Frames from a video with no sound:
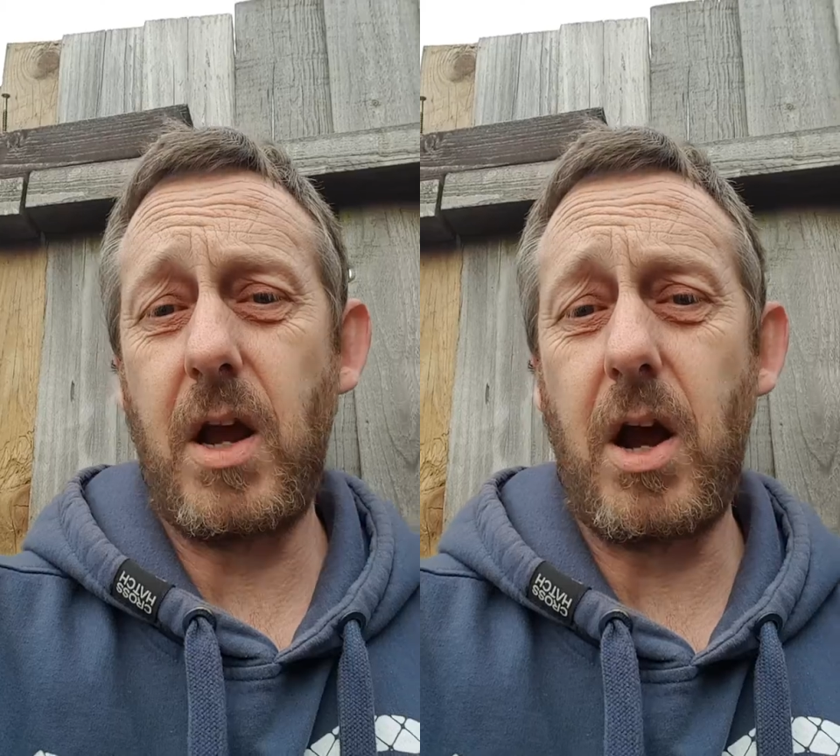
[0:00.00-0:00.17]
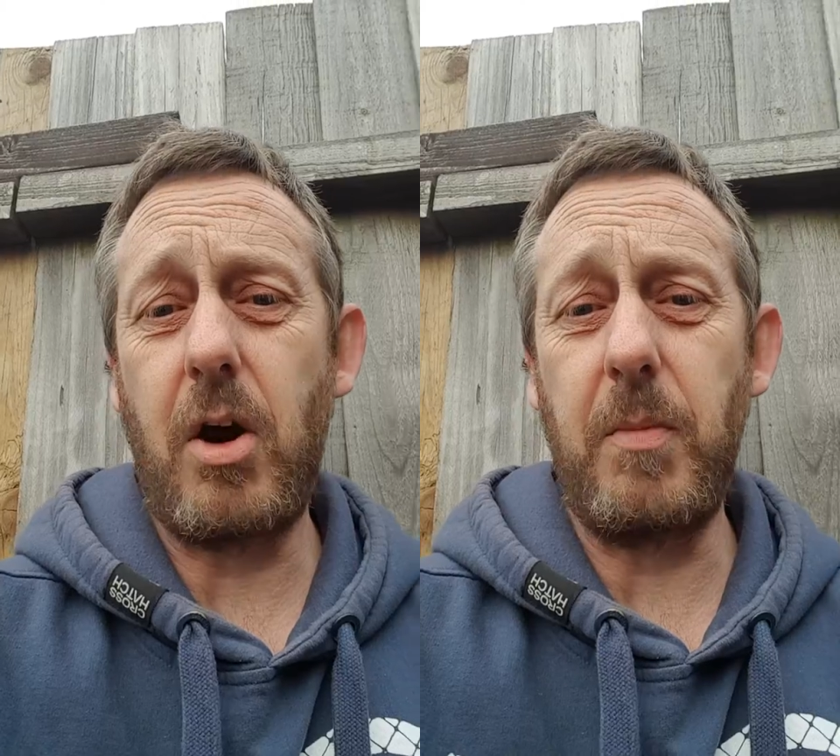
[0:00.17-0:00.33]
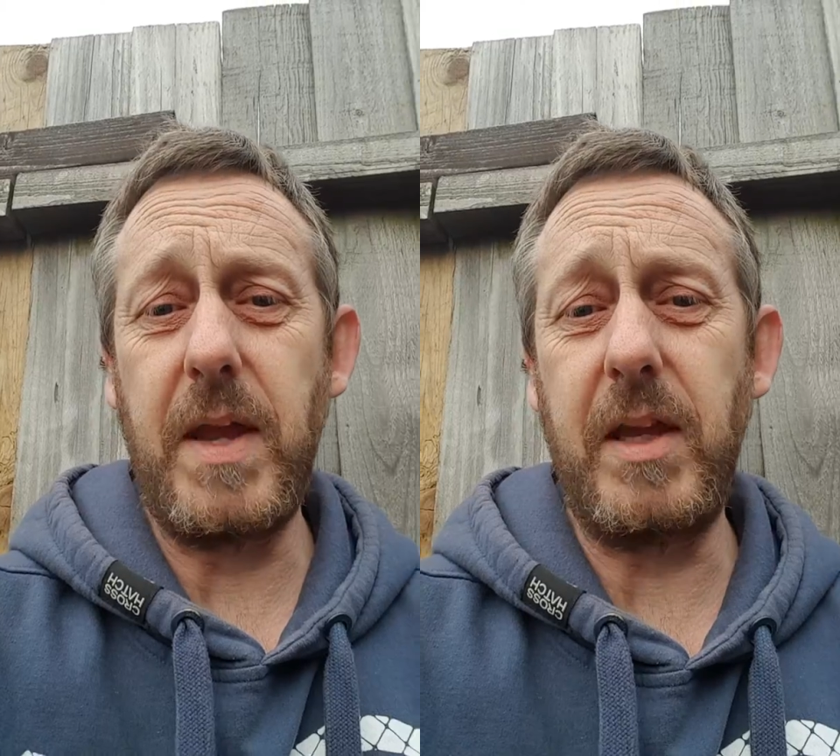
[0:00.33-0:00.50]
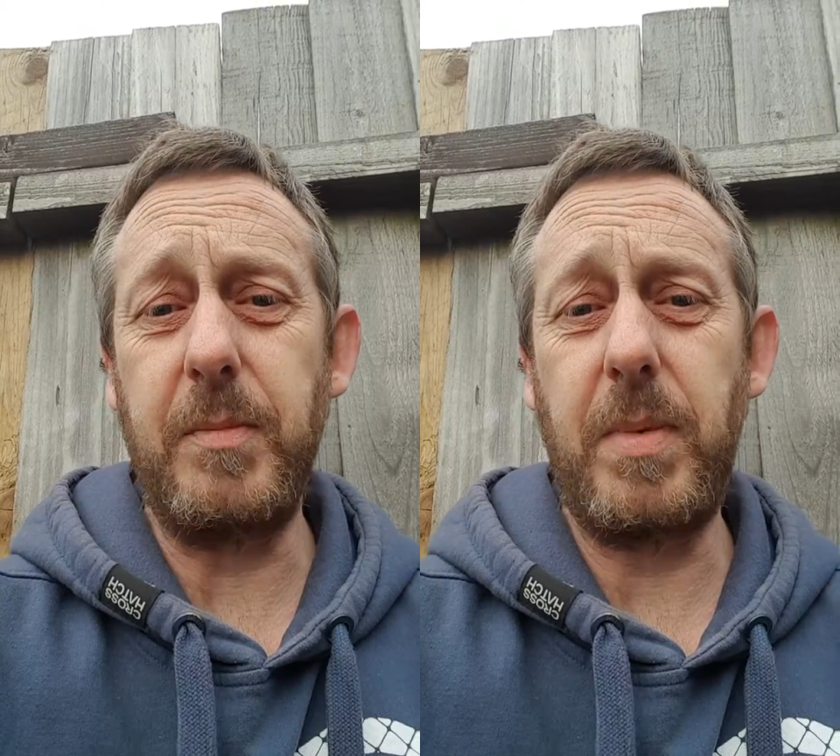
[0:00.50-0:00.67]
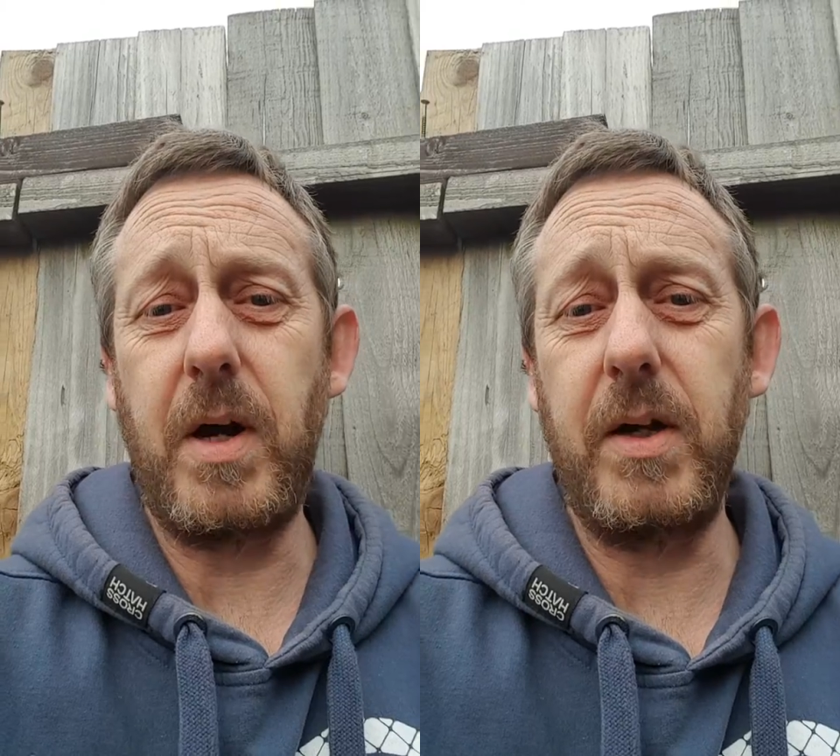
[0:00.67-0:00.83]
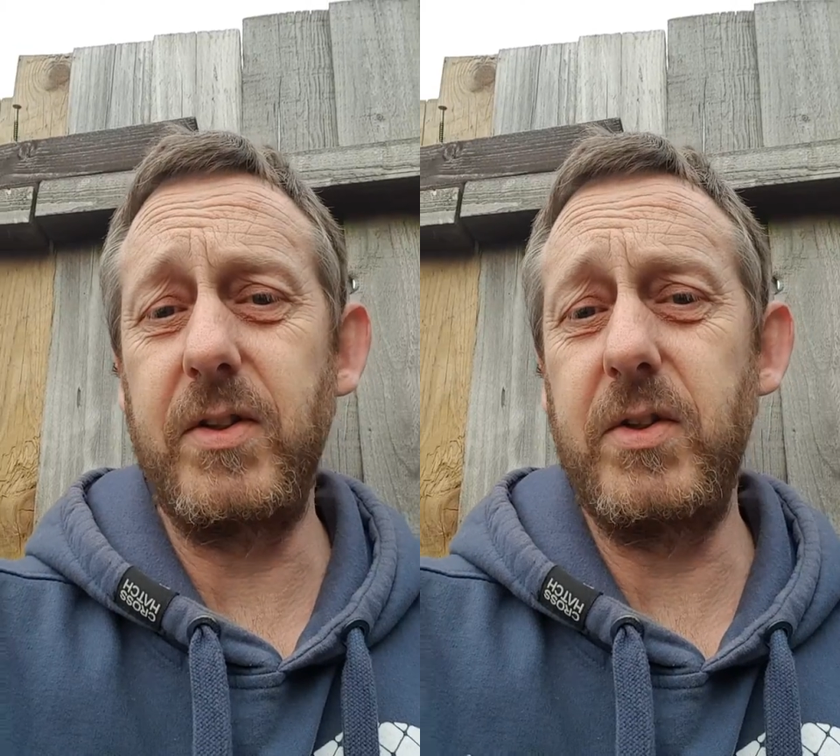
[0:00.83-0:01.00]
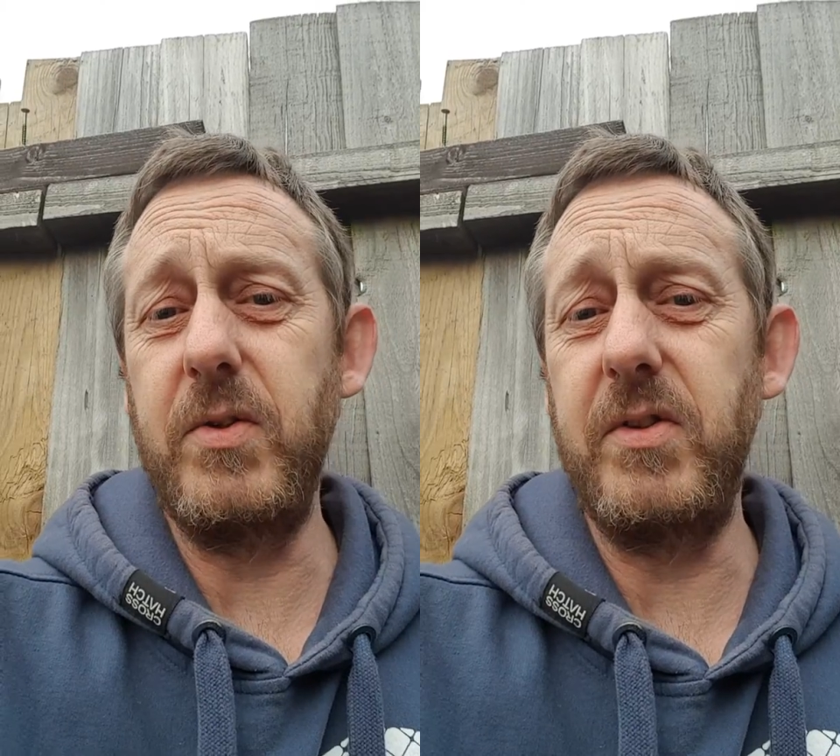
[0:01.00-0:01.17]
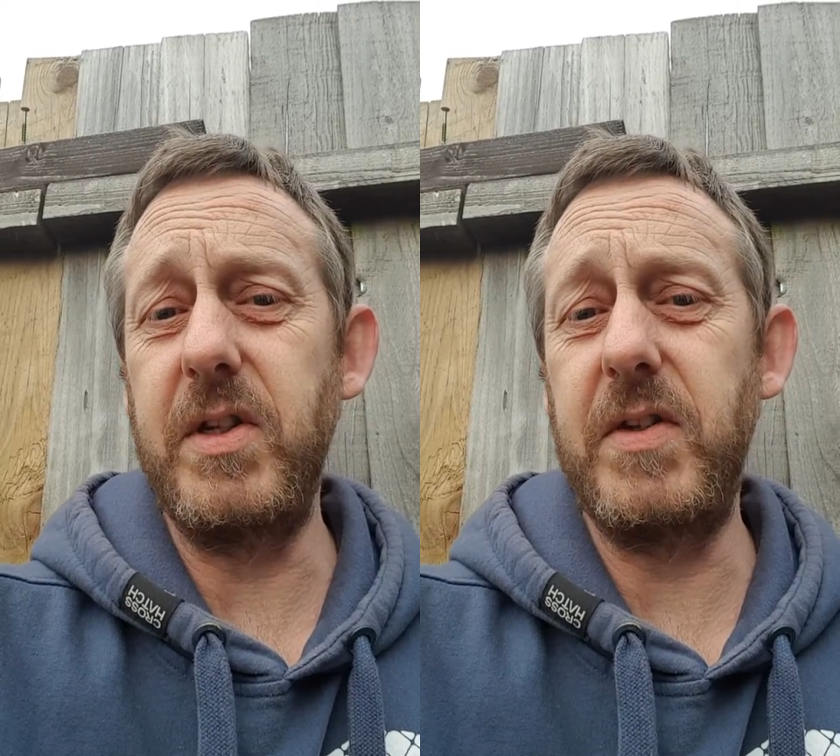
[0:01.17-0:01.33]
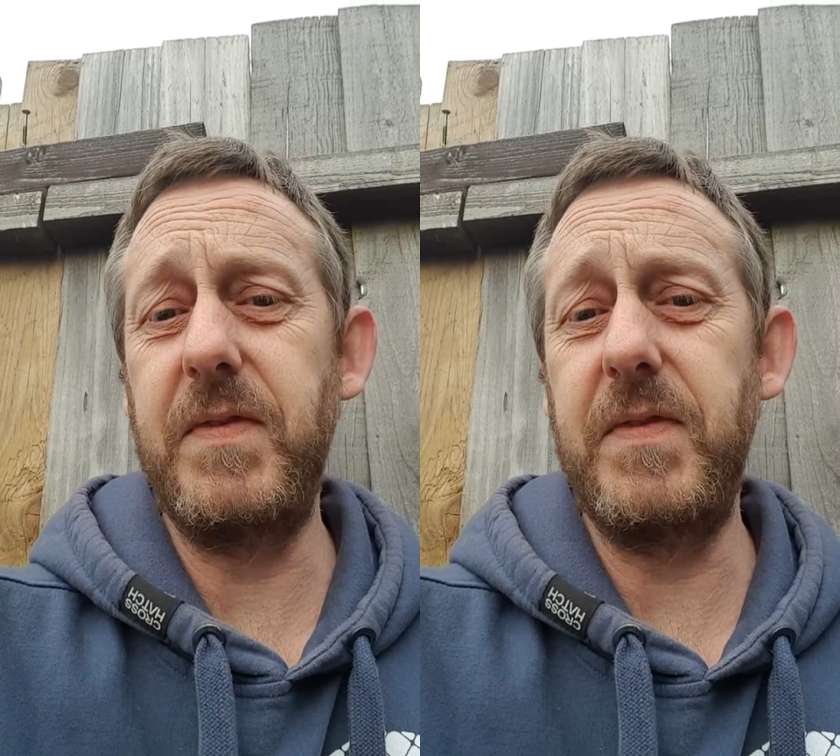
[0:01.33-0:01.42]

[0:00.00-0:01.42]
I'll make a part 2 to this